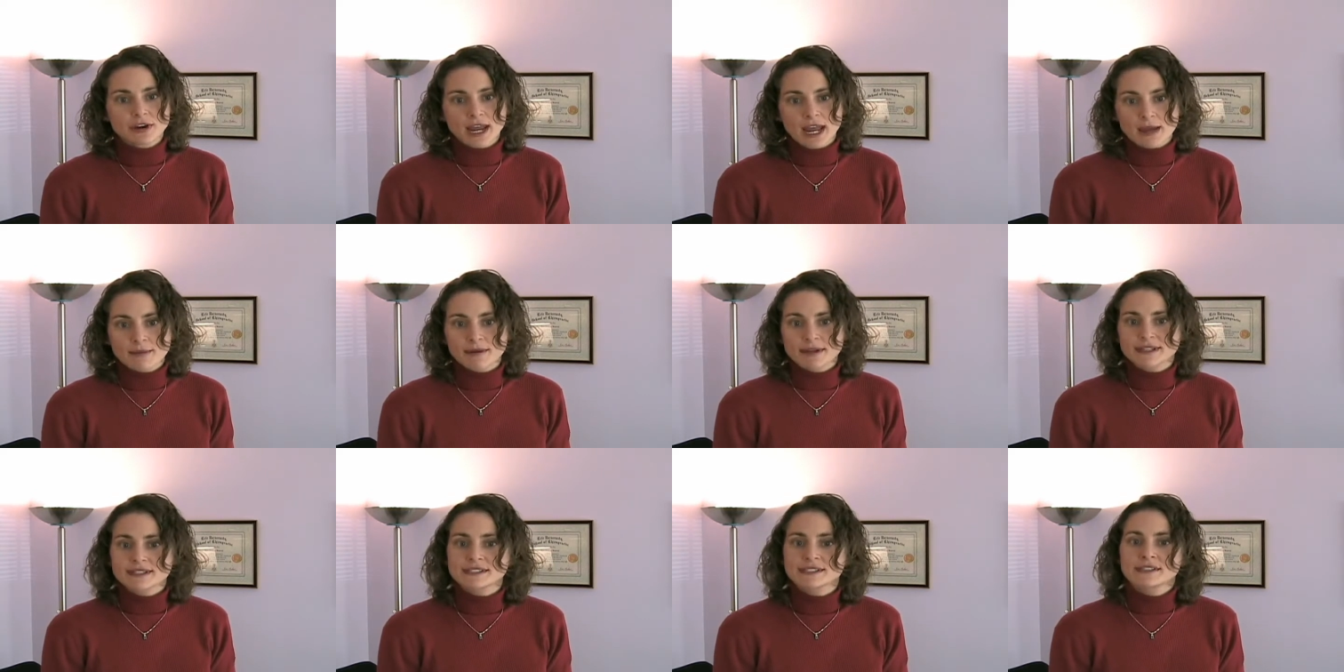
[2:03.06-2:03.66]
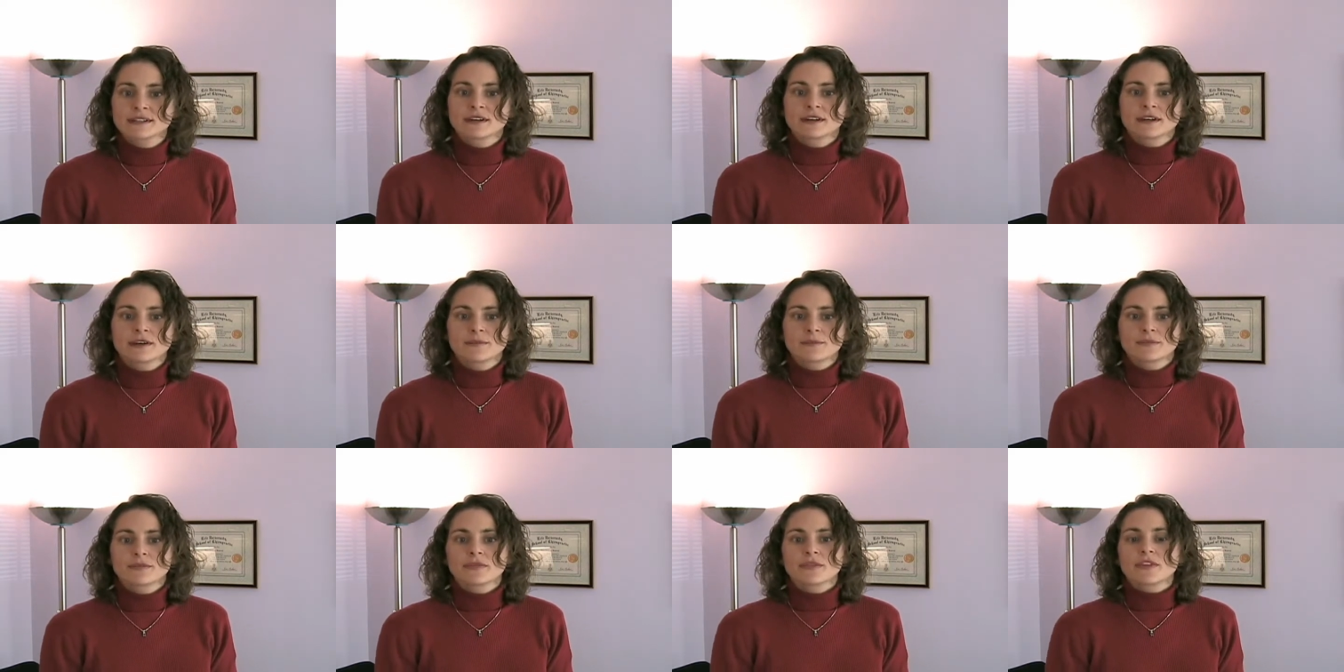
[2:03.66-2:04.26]
your habits,
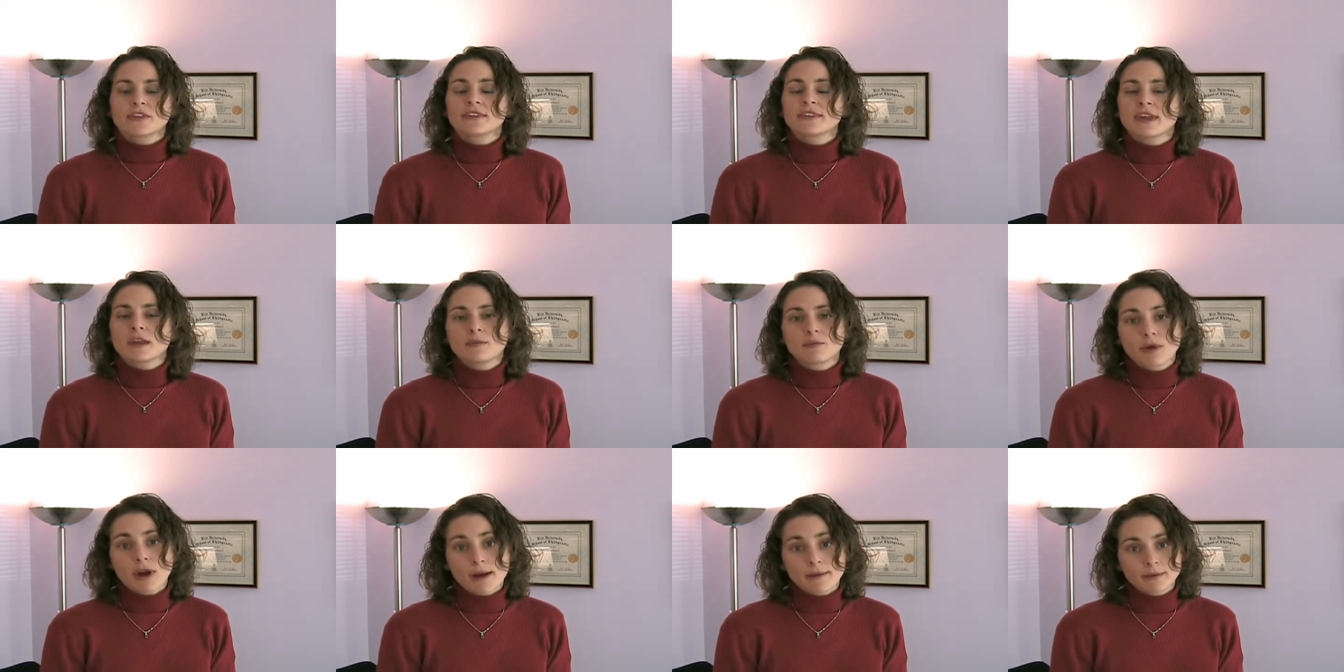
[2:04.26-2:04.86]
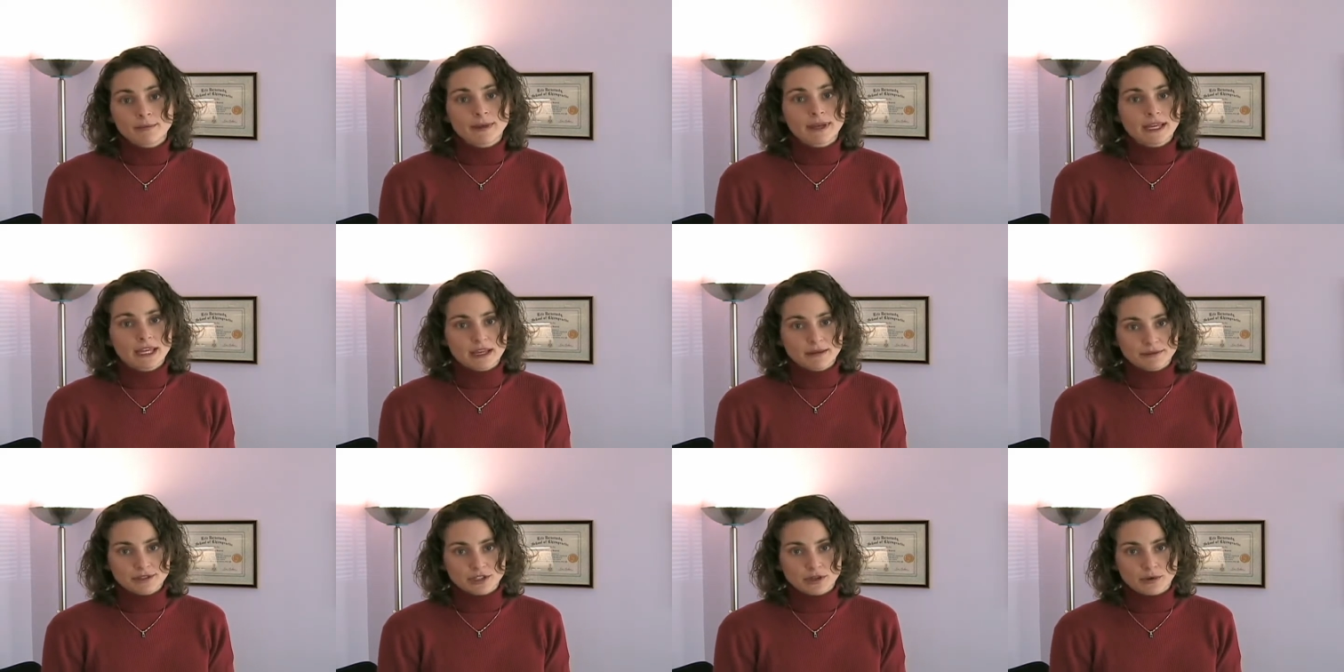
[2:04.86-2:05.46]
the same problem may
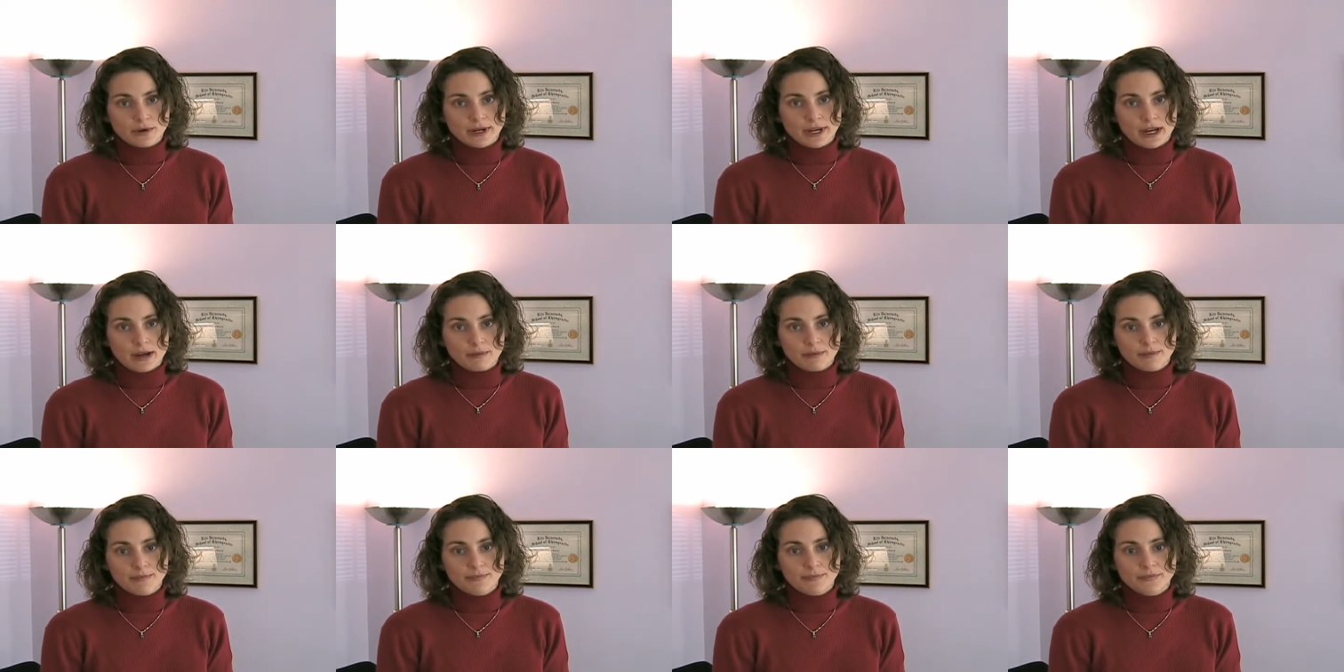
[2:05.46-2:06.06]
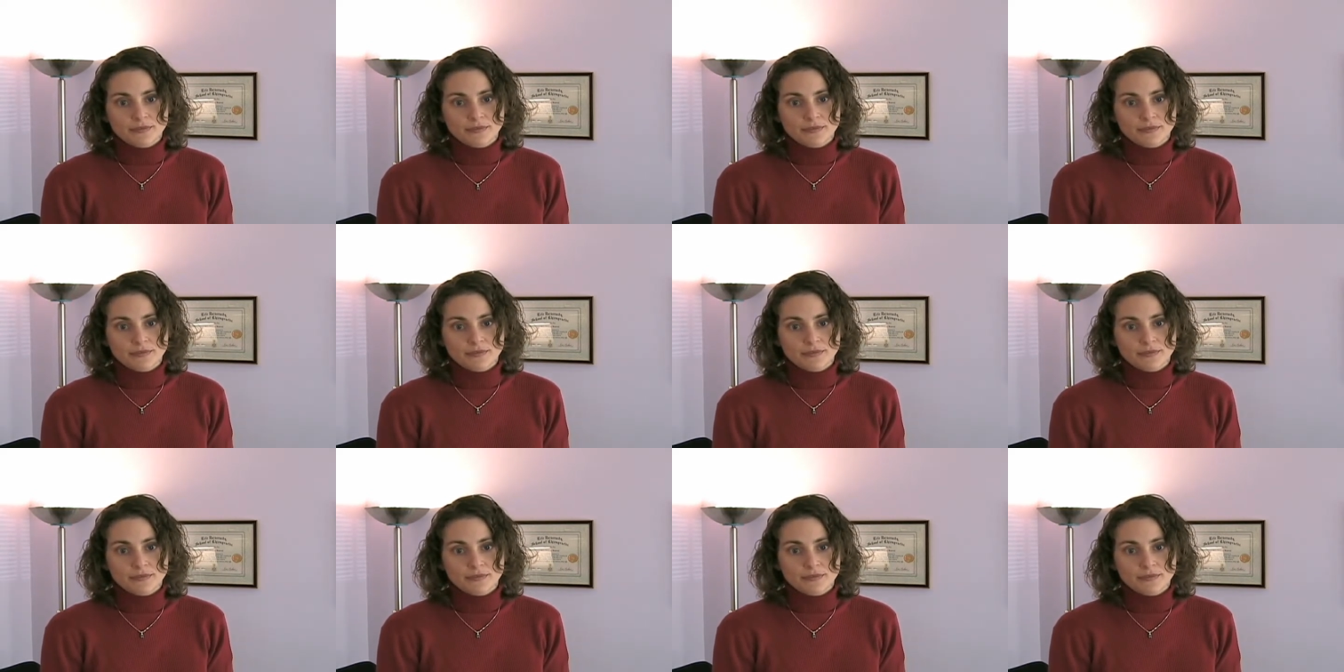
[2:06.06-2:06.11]
keep showing up.